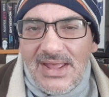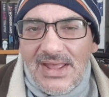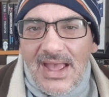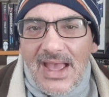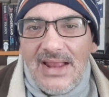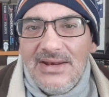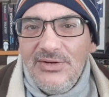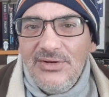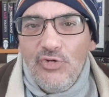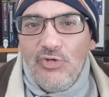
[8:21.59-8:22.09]

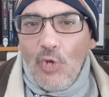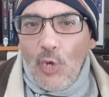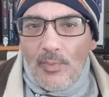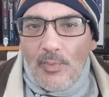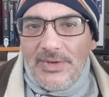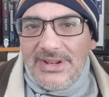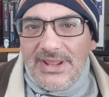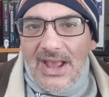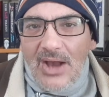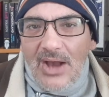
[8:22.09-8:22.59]
and
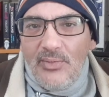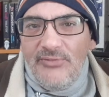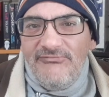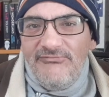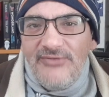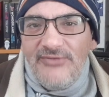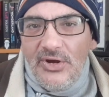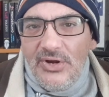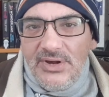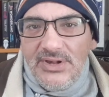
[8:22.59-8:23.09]
normally I would
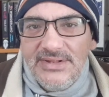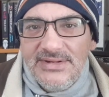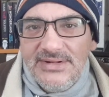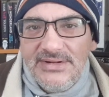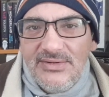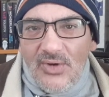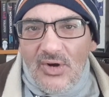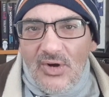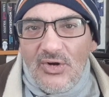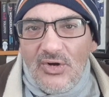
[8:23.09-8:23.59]
focus
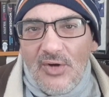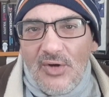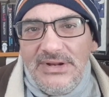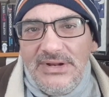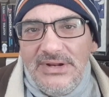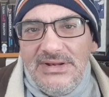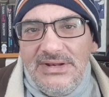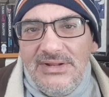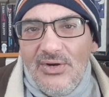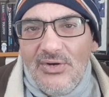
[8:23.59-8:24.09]

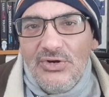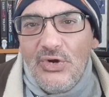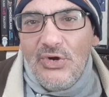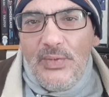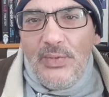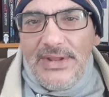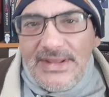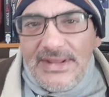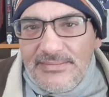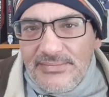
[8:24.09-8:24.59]
completely on
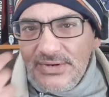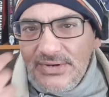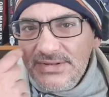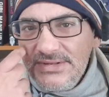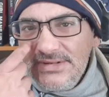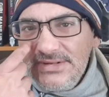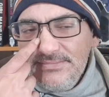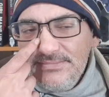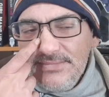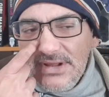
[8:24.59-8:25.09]
queer books
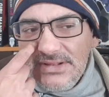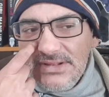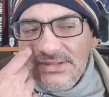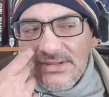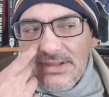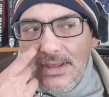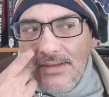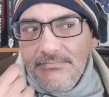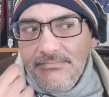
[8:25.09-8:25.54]
this month,